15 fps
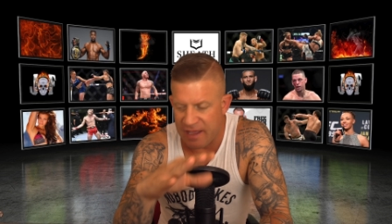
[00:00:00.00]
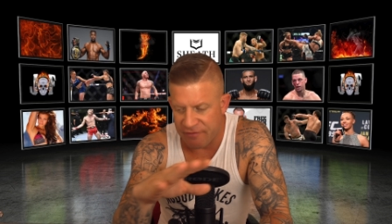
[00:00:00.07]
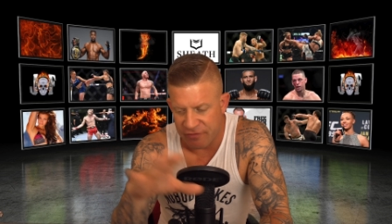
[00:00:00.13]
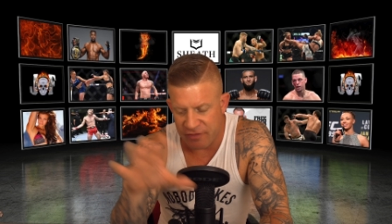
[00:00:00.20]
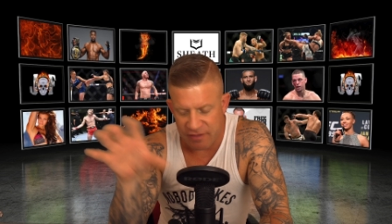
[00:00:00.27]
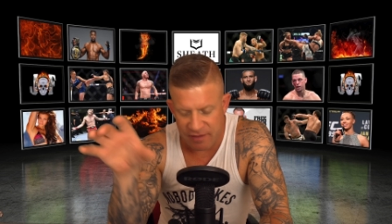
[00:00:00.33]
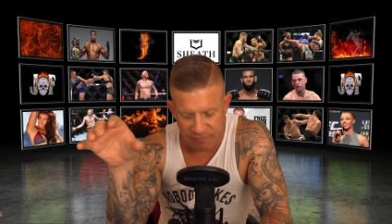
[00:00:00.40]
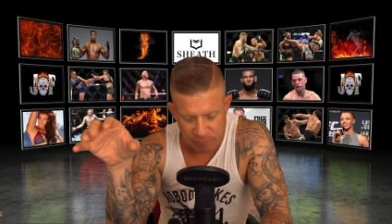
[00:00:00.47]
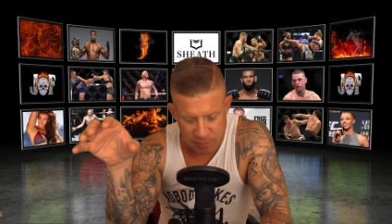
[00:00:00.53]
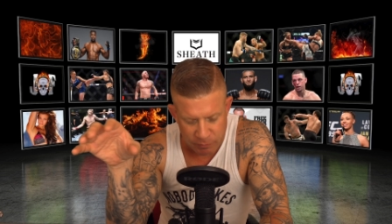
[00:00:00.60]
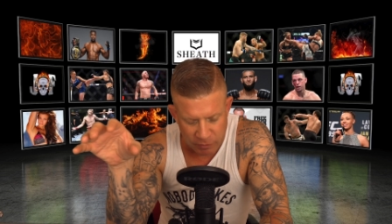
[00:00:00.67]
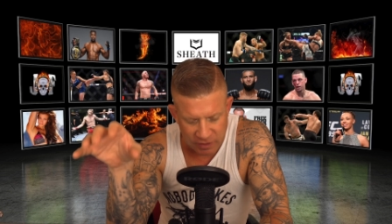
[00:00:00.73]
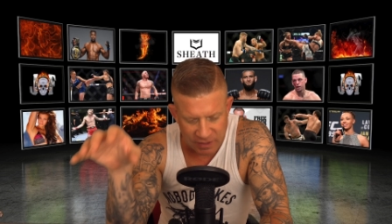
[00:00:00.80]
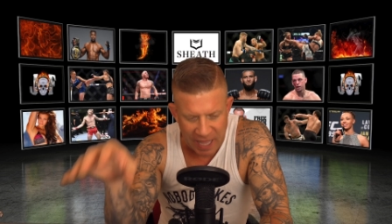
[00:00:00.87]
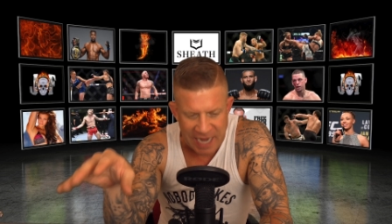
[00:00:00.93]
If if
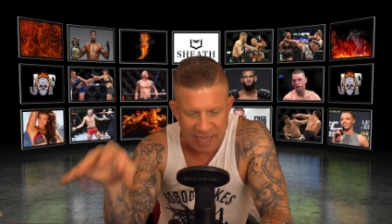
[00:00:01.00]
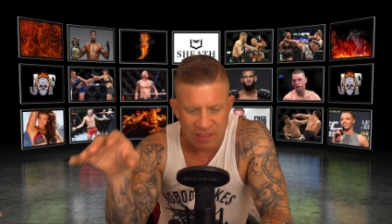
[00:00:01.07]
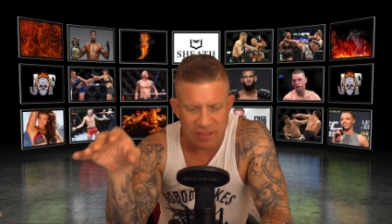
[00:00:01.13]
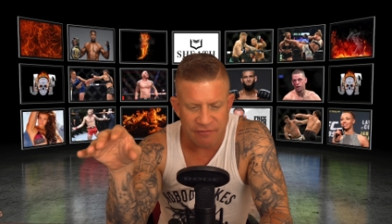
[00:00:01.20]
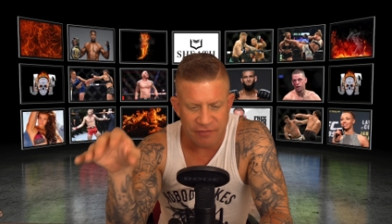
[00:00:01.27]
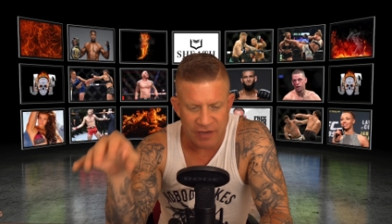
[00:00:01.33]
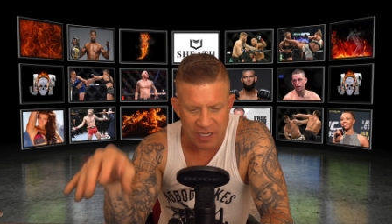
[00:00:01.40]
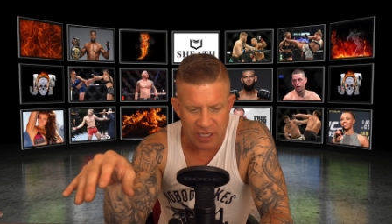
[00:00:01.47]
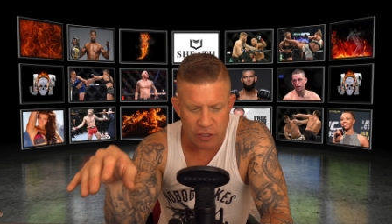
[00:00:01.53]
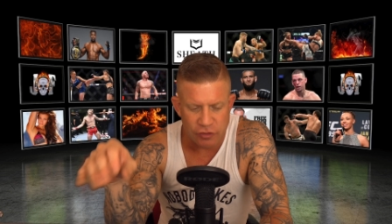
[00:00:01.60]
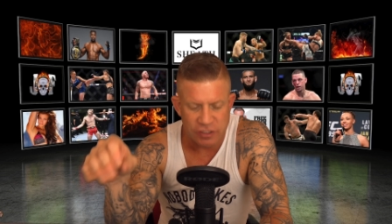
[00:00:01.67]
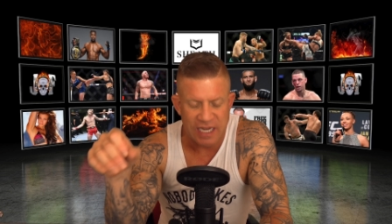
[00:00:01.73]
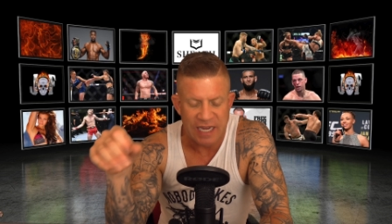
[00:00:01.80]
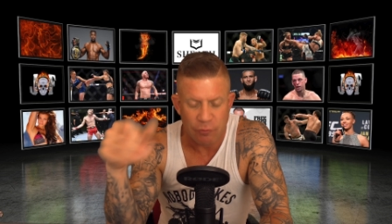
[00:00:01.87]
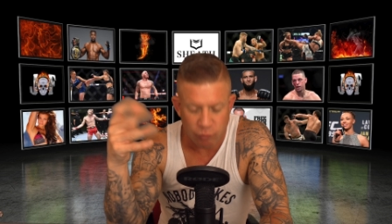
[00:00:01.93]
people like the
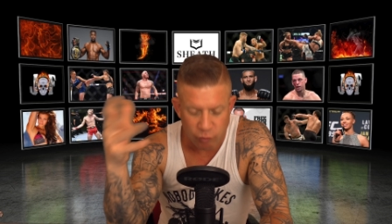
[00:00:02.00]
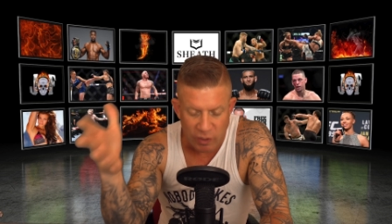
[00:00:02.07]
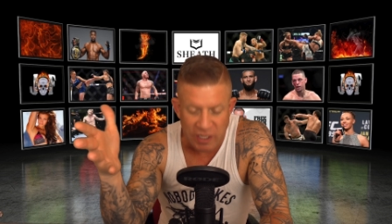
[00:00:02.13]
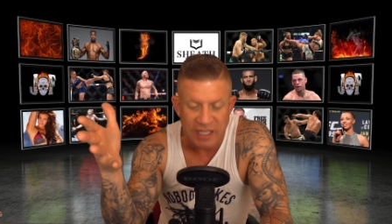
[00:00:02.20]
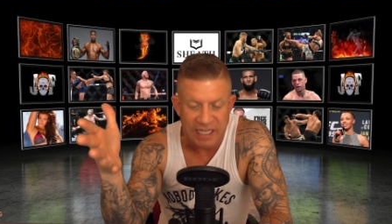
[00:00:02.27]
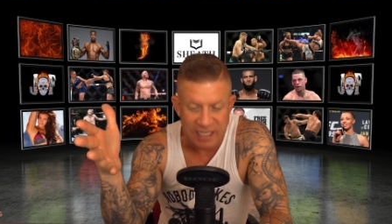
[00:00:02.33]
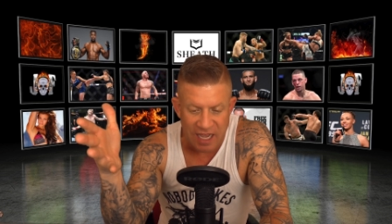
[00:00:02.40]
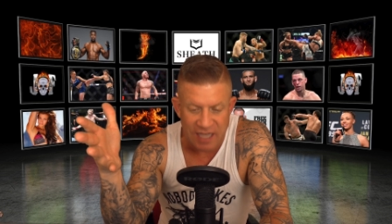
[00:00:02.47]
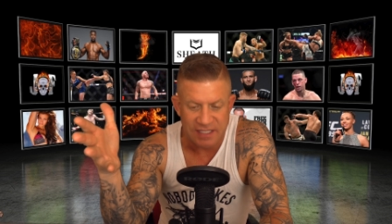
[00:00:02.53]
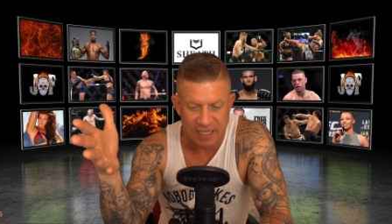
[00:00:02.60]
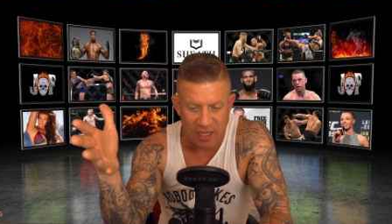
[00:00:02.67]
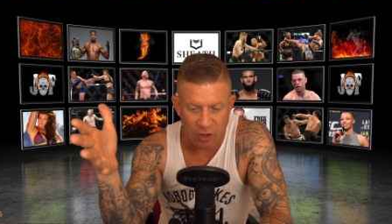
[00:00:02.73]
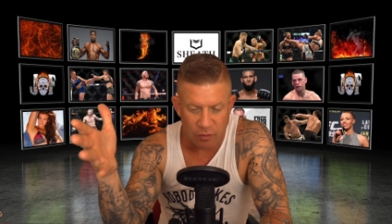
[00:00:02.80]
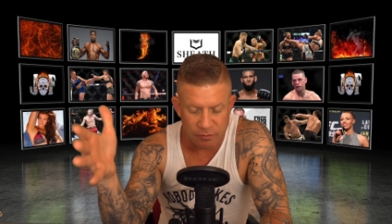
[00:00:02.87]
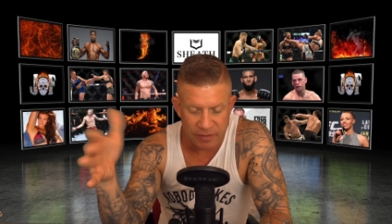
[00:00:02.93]
videos, it really does
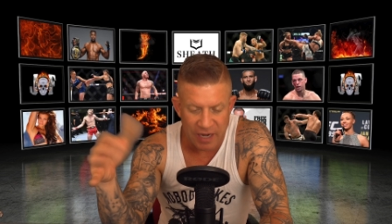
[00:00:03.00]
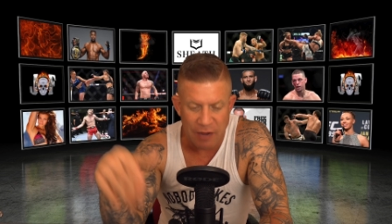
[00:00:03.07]
help.